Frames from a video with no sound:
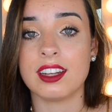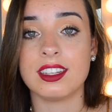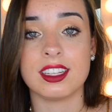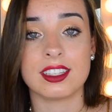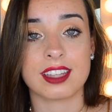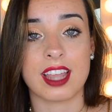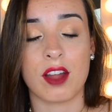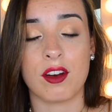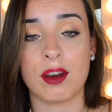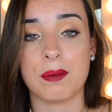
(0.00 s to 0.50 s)

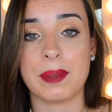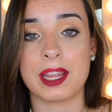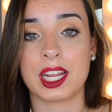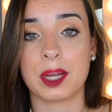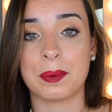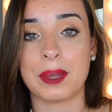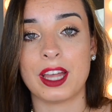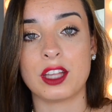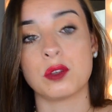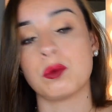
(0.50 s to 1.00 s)
discounted
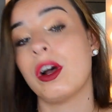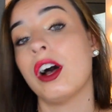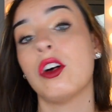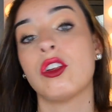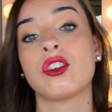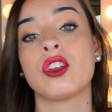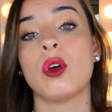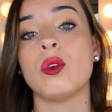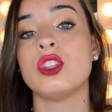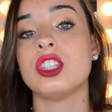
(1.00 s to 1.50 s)
makeup as well.
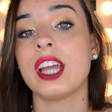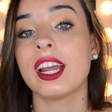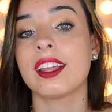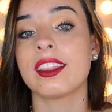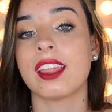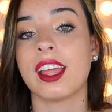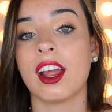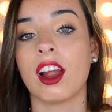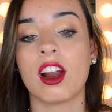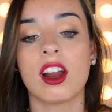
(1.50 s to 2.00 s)
So
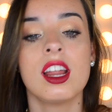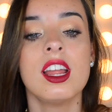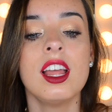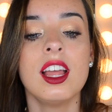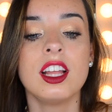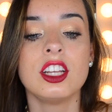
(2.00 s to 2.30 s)
check there.